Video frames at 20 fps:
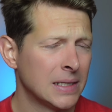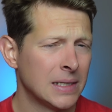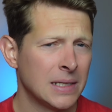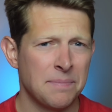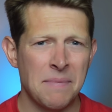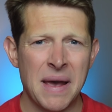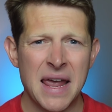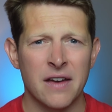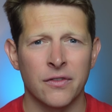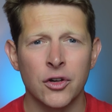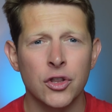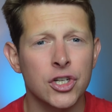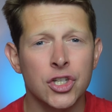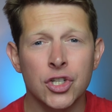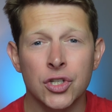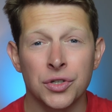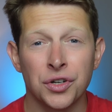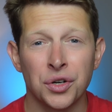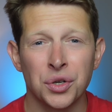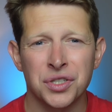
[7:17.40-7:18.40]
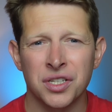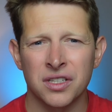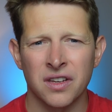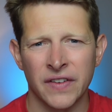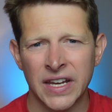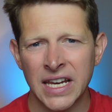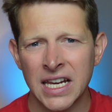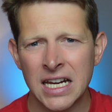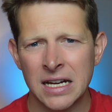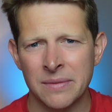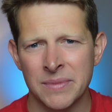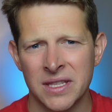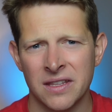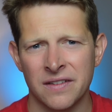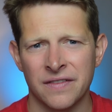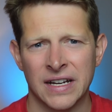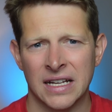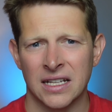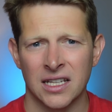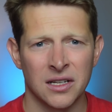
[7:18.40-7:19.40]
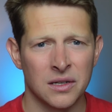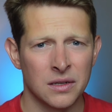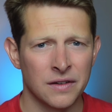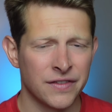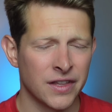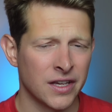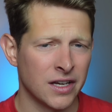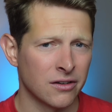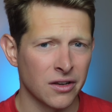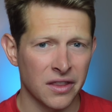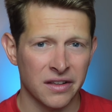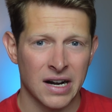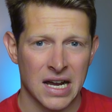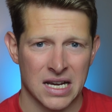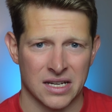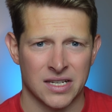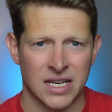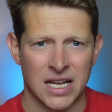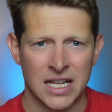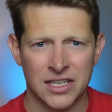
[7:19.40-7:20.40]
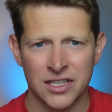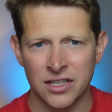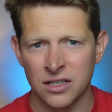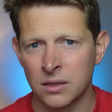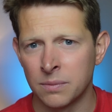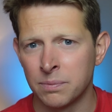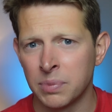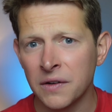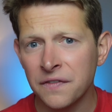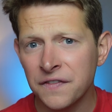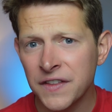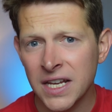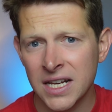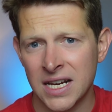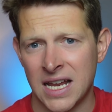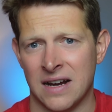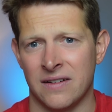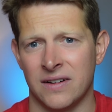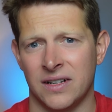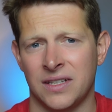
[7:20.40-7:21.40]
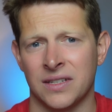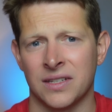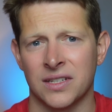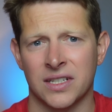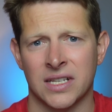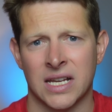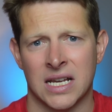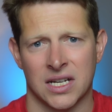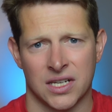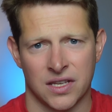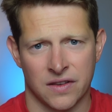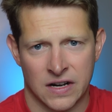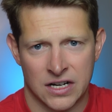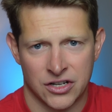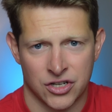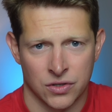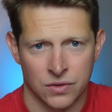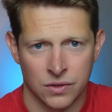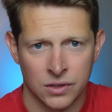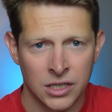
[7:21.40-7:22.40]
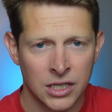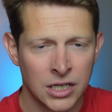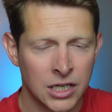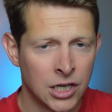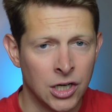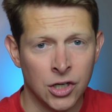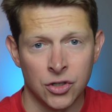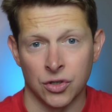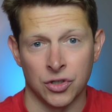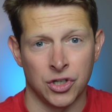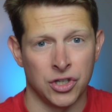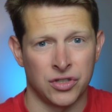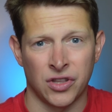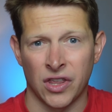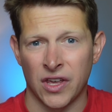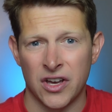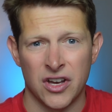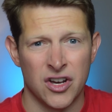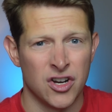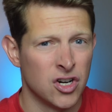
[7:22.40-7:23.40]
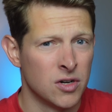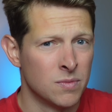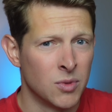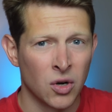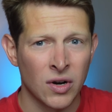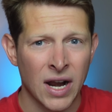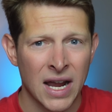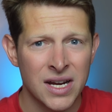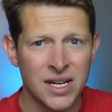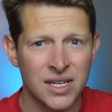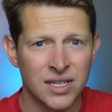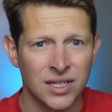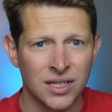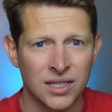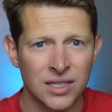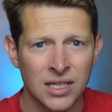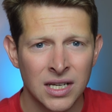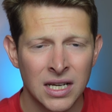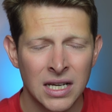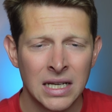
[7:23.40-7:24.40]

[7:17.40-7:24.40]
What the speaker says: may have other sources of income and the value of their other assets are above the inheritance tax threshold, such as their home or ISAs.